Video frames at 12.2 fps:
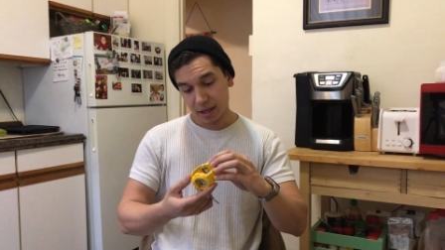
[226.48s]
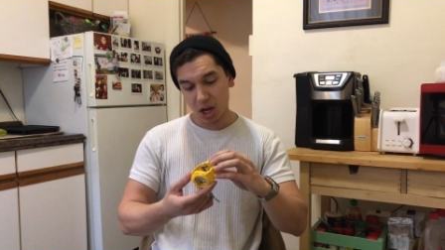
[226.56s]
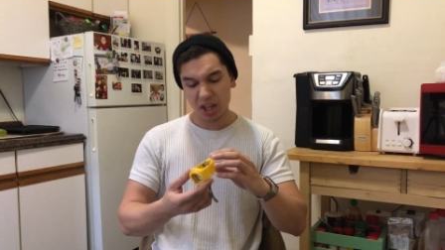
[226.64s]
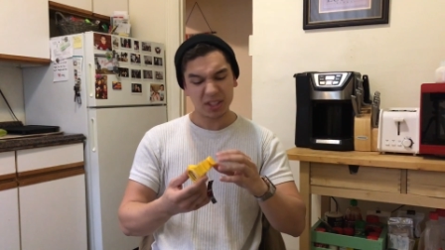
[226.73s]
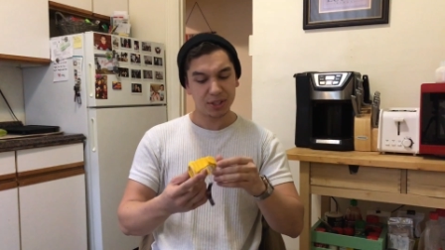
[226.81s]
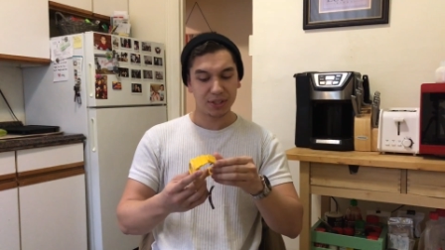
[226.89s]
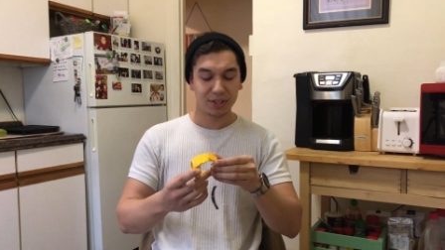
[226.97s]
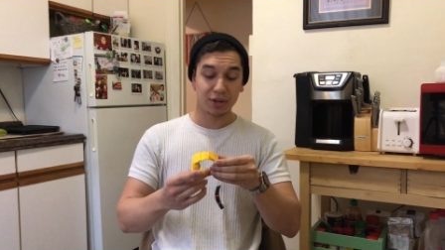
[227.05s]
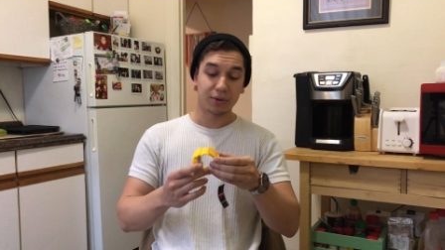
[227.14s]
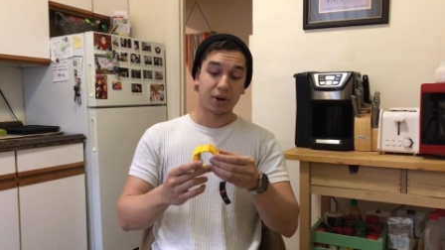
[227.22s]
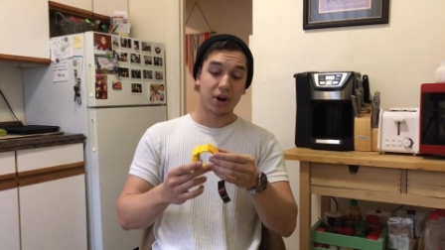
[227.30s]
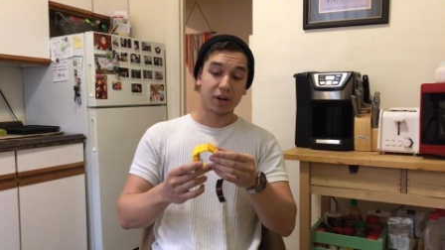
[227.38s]
Oh, this is
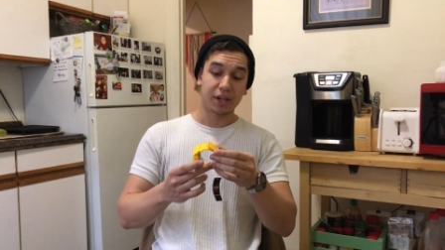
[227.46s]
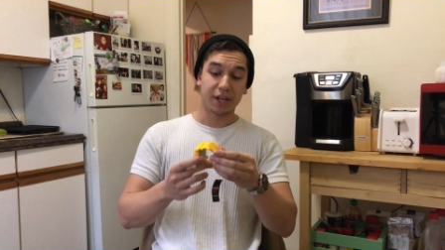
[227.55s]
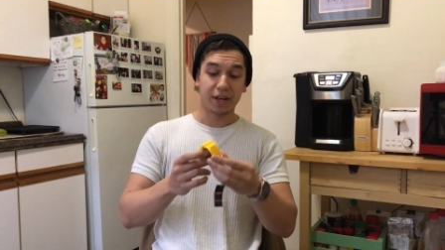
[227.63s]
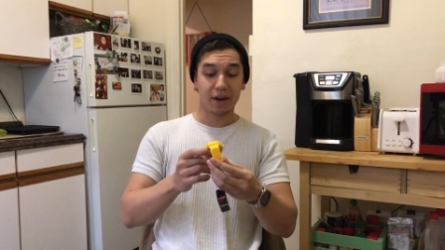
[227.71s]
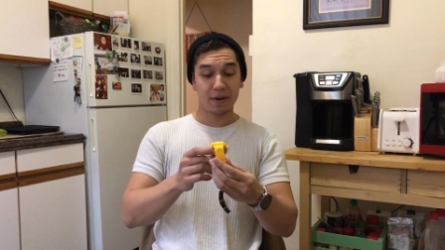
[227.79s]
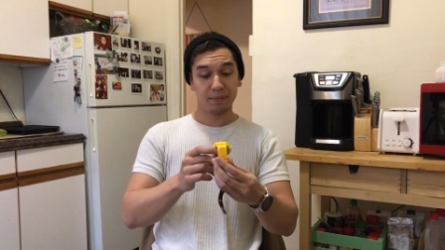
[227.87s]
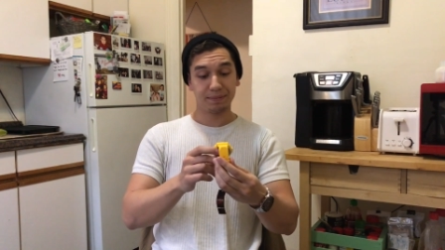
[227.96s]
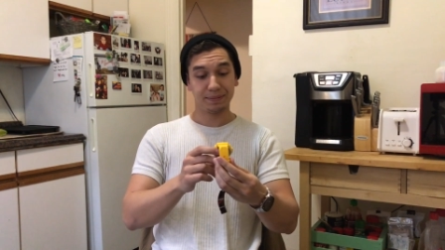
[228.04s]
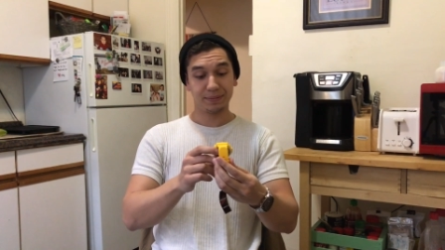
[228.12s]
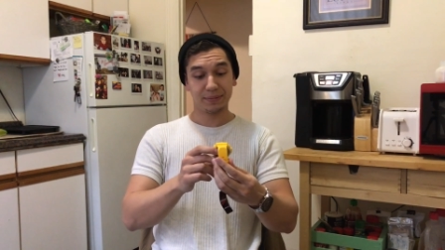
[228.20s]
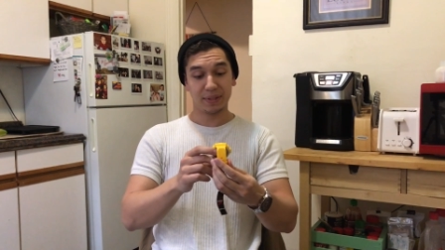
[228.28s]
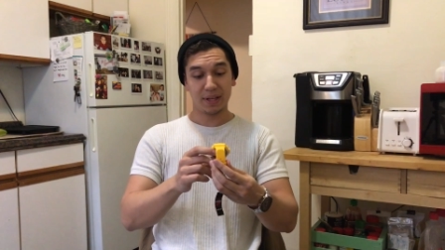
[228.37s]
so gnarly though.
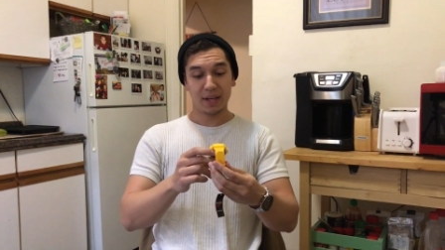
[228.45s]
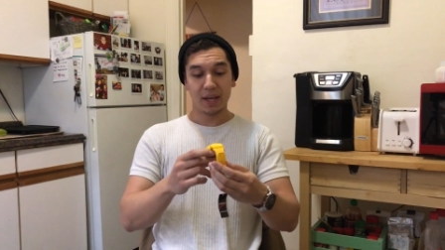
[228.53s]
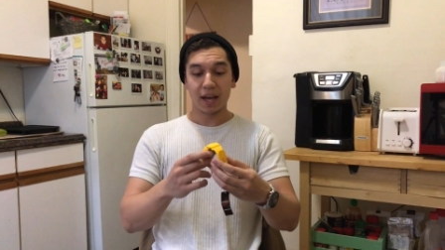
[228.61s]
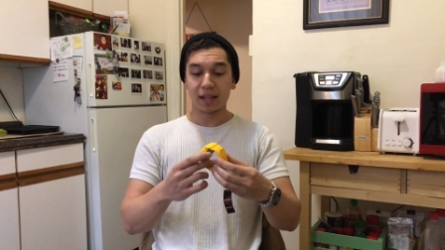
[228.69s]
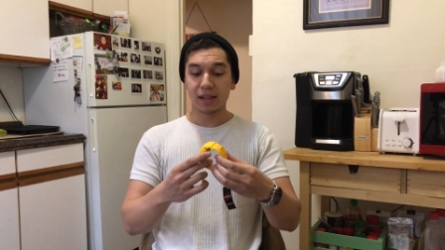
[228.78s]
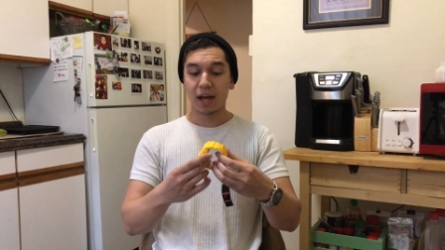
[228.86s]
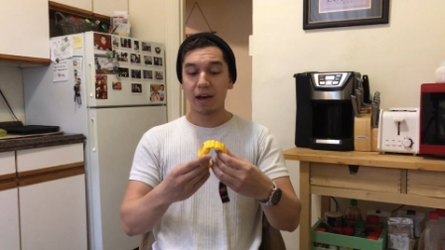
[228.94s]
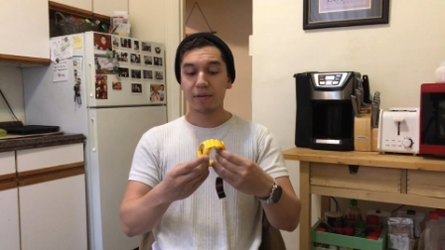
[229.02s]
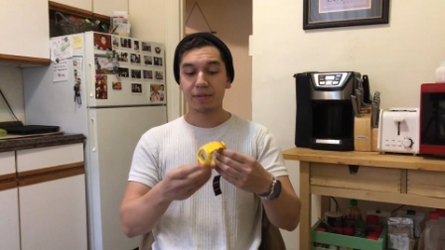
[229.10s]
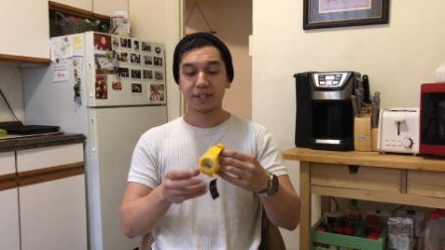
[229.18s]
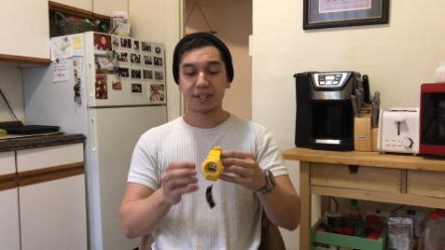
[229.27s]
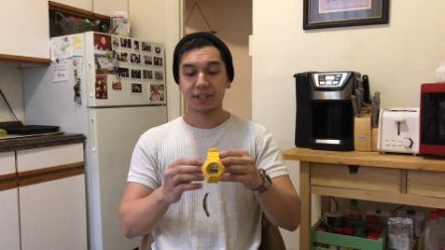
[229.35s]
I
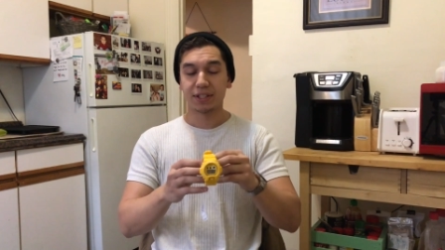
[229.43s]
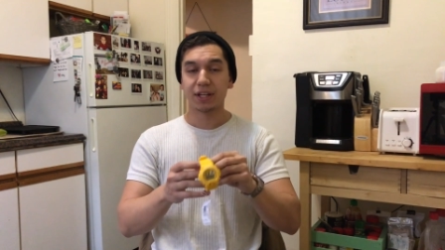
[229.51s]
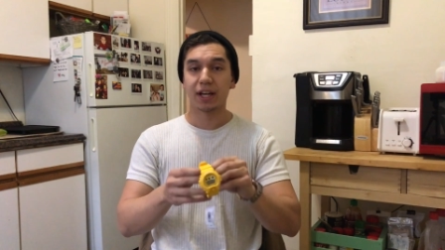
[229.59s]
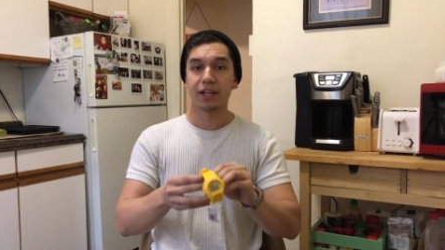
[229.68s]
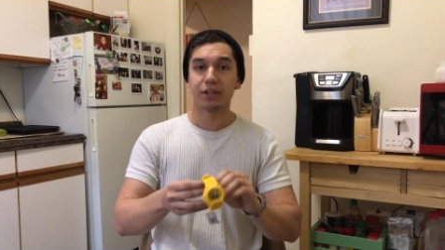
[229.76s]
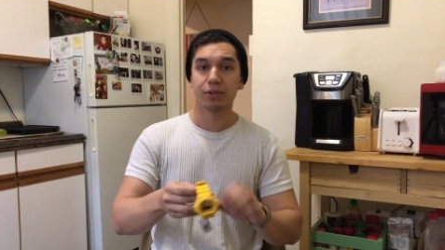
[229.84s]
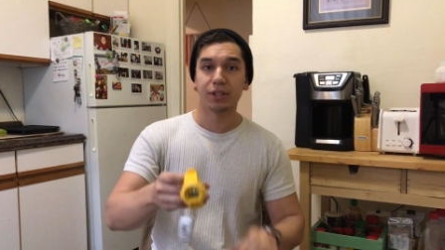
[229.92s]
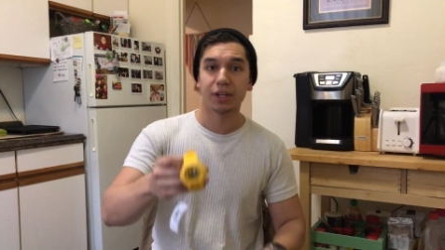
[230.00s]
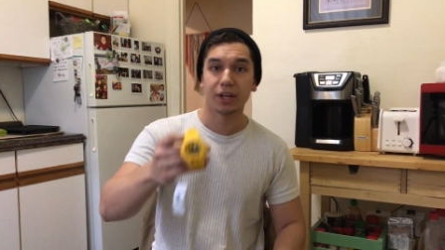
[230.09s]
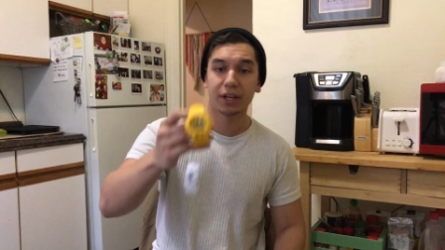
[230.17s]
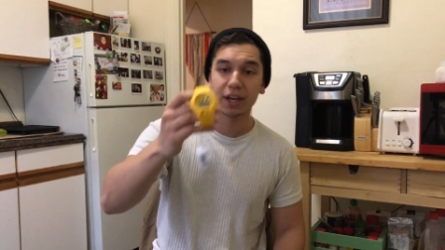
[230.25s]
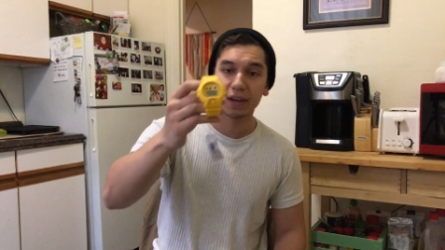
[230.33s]
love the 6900
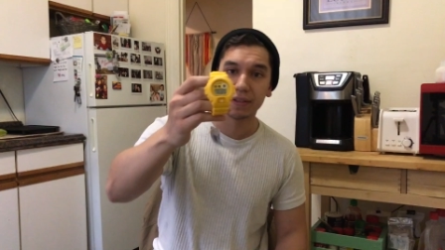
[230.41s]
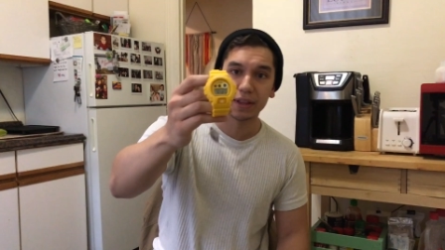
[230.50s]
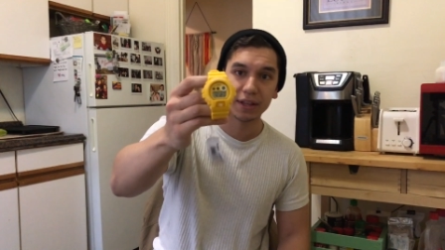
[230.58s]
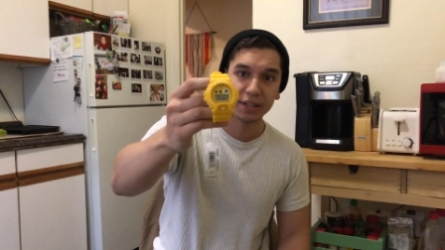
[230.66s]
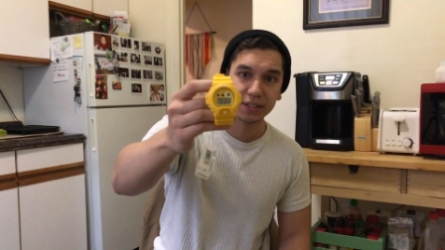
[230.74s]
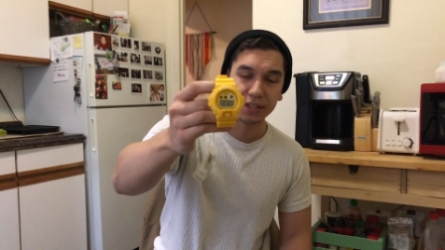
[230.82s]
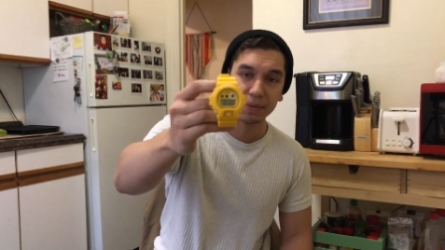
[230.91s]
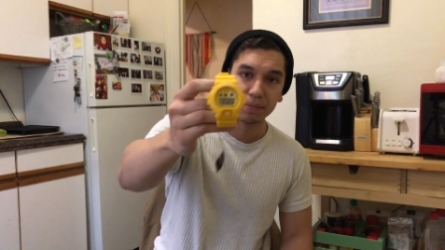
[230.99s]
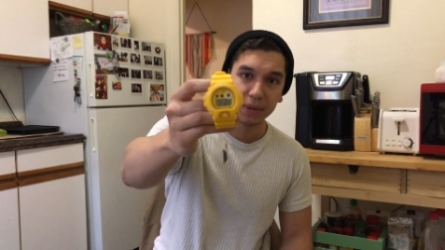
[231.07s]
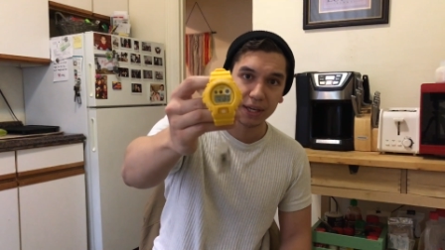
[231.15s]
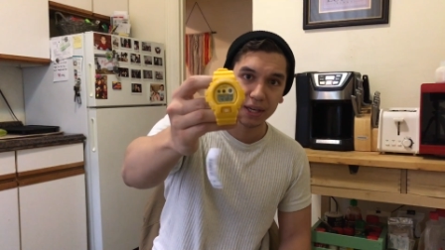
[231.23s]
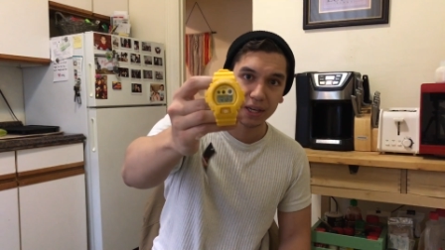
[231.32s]
look, and this to
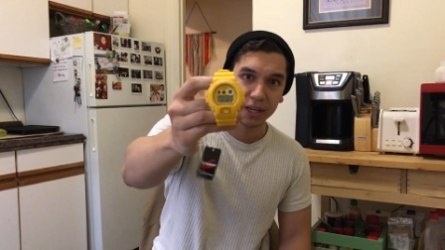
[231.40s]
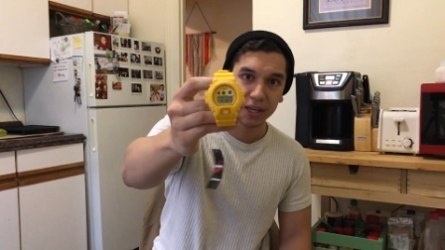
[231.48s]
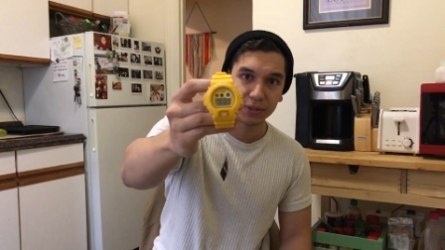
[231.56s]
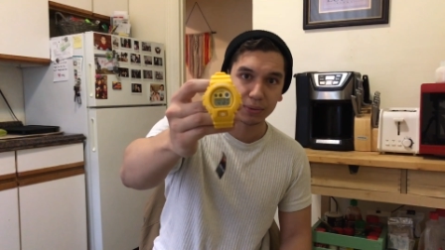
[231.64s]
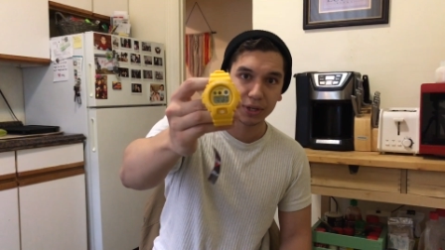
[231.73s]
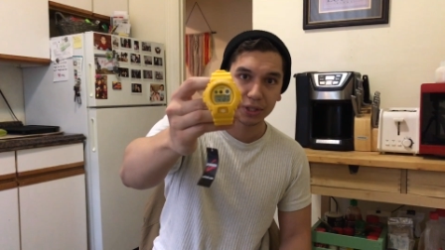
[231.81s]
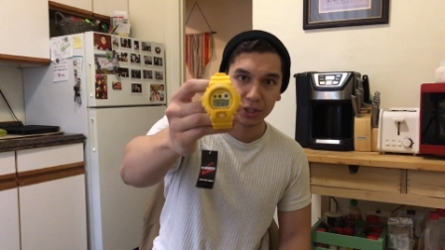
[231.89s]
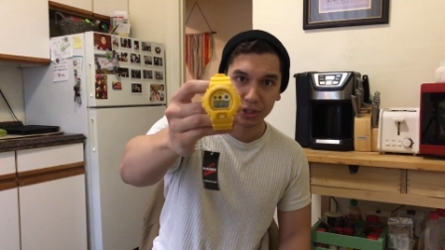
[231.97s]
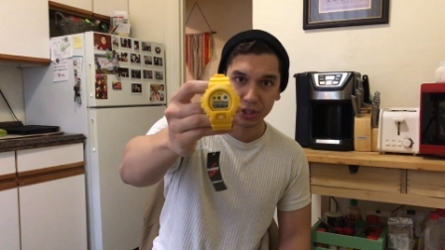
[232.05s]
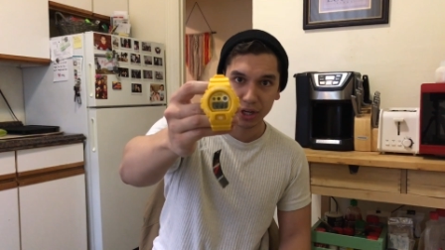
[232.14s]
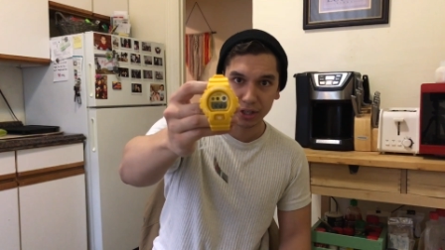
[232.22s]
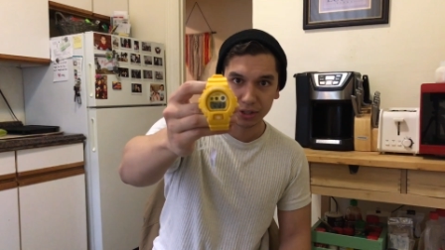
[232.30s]
me is what a
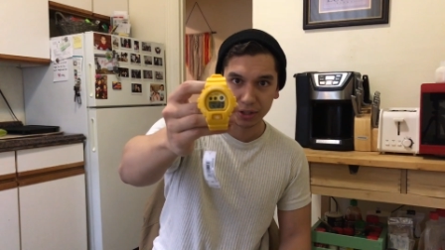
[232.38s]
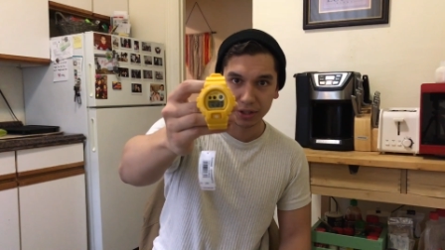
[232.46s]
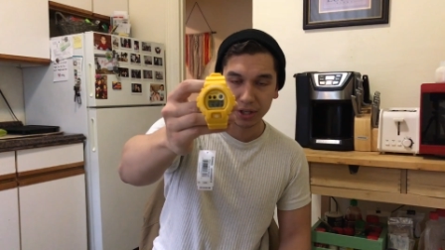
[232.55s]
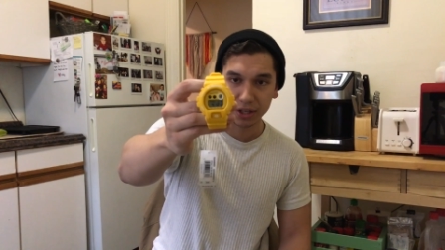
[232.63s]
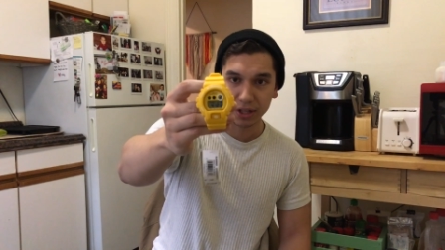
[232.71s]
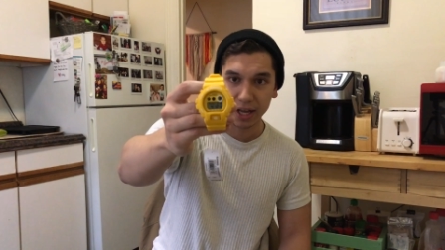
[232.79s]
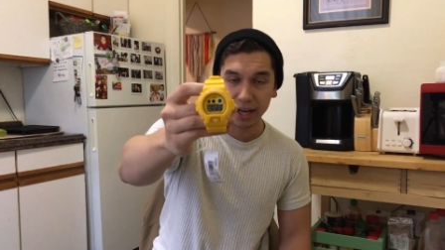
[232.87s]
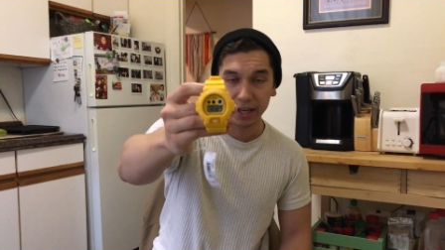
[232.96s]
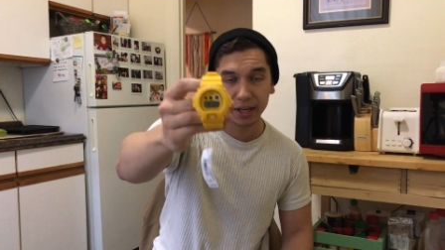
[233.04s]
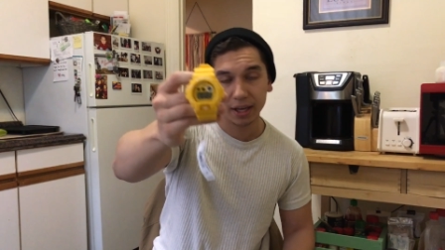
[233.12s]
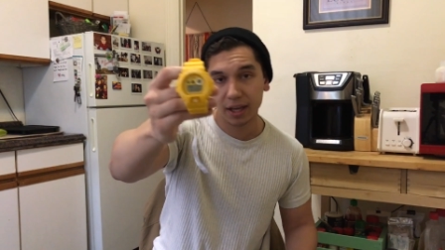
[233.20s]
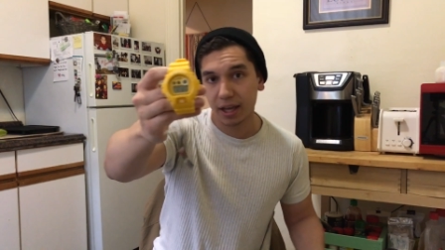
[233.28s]
G-Shock should look like.